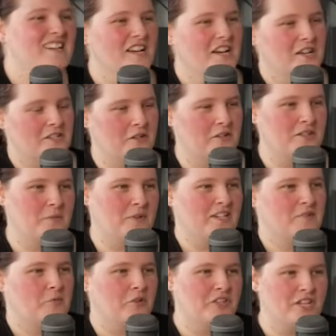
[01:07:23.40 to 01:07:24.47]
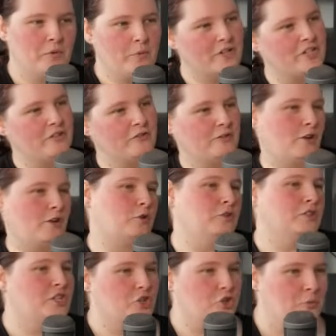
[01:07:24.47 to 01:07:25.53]
So this one is the winter floral
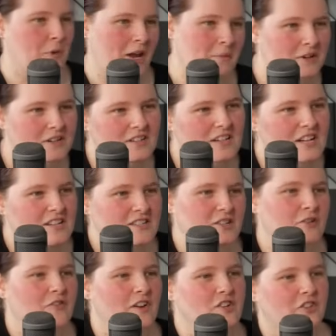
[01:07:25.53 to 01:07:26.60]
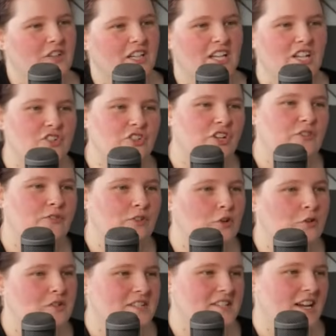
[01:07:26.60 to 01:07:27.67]
tissue paper. So featuring an intricate
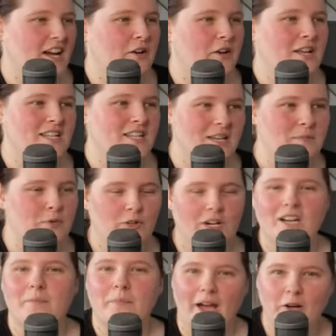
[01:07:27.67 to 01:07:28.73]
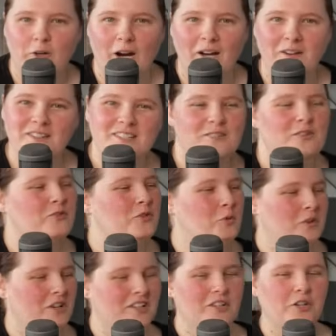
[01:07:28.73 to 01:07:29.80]
floral design on a deep green background. So if you
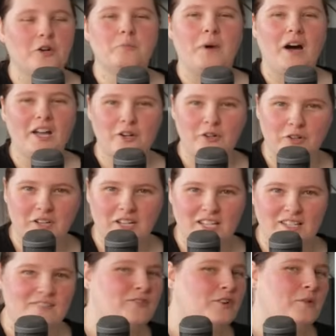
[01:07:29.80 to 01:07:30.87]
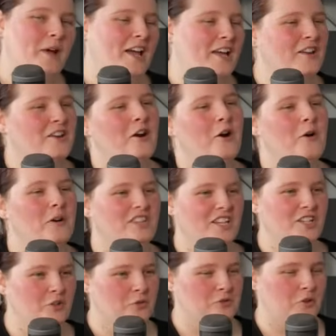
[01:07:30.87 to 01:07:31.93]
want to, buy your goodies from A&O and then
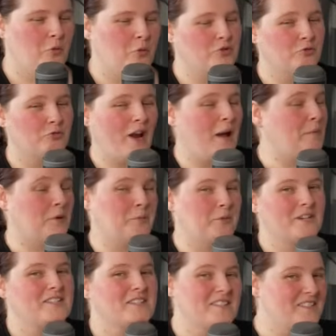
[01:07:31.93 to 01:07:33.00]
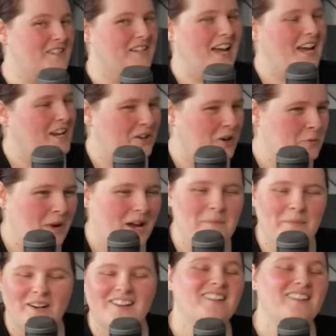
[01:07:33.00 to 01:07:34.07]
you also want to wrap your presents in A&O
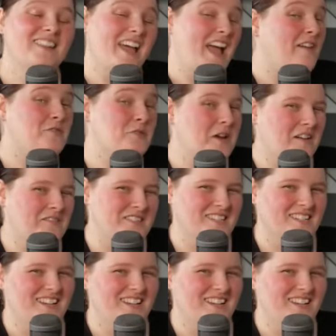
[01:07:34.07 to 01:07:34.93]
paper, they have you covered.